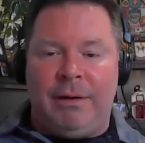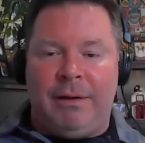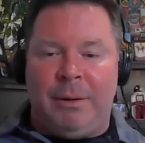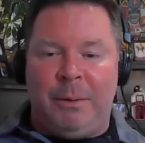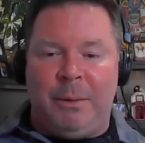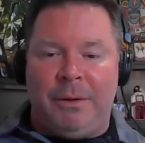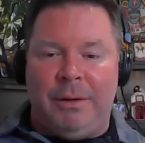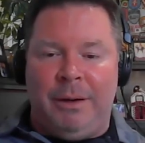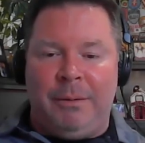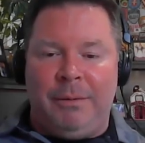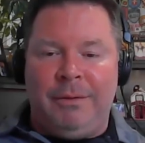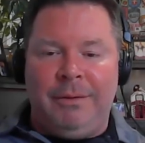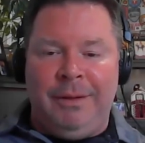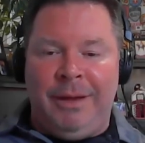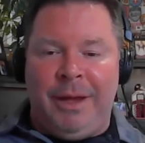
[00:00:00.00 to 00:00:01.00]
You know, at
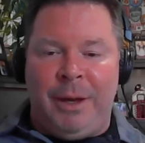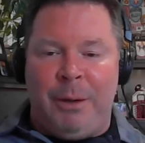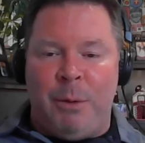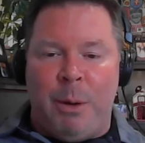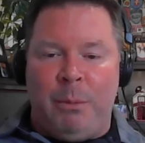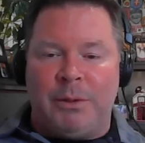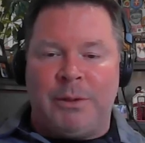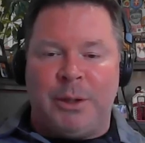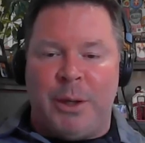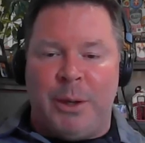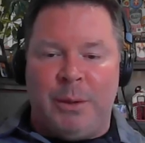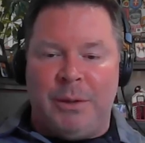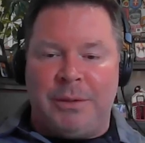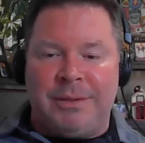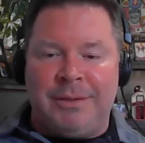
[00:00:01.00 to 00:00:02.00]
a at a moment's
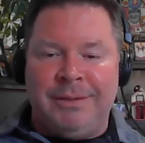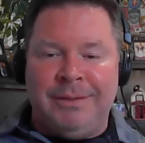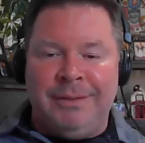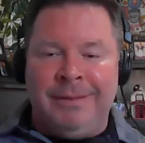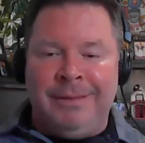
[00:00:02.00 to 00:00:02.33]
notice.